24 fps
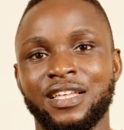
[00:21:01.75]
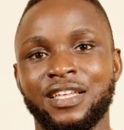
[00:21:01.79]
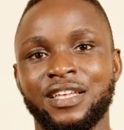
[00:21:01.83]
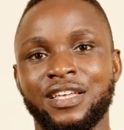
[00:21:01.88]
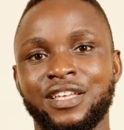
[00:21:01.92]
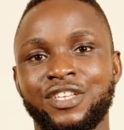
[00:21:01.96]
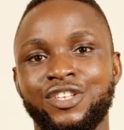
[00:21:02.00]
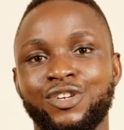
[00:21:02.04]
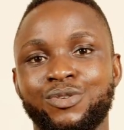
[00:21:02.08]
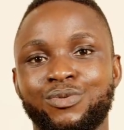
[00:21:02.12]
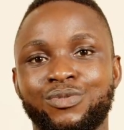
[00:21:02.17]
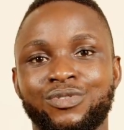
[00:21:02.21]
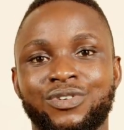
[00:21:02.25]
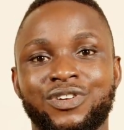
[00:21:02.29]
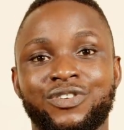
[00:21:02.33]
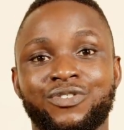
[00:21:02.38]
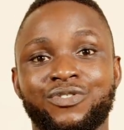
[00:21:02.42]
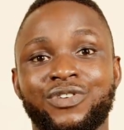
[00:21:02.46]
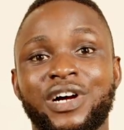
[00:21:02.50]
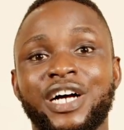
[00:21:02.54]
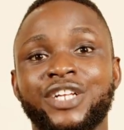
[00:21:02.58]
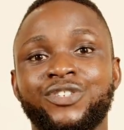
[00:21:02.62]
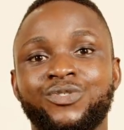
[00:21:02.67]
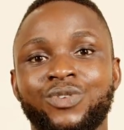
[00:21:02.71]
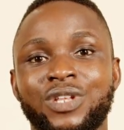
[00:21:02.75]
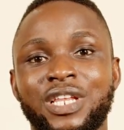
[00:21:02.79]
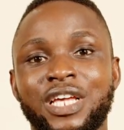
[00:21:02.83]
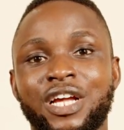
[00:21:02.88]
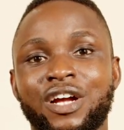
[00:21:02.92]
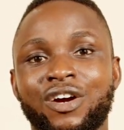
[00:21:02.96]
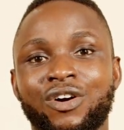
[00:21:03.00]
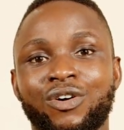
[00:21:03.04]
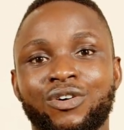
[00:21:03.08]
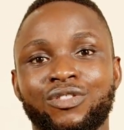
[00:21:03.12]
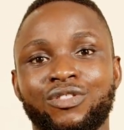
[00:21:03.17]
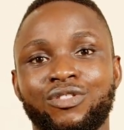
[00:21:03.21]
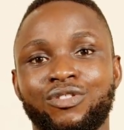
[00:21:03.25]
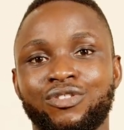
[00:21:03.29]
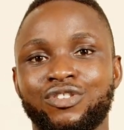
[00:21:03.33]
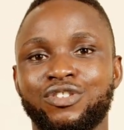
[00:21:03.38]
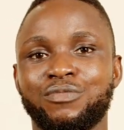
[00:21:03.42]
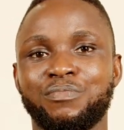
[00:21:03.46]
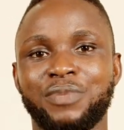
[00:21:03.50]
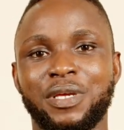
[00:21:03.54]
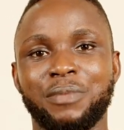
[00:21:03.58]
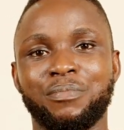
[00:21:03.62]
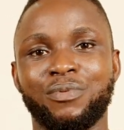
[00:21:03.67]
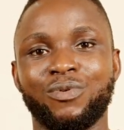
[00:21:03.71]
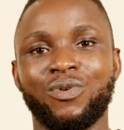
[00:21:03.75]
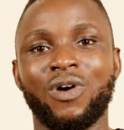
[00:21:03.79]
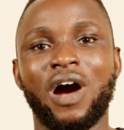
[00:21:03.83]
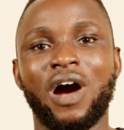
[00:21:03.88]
you will gradually cut those people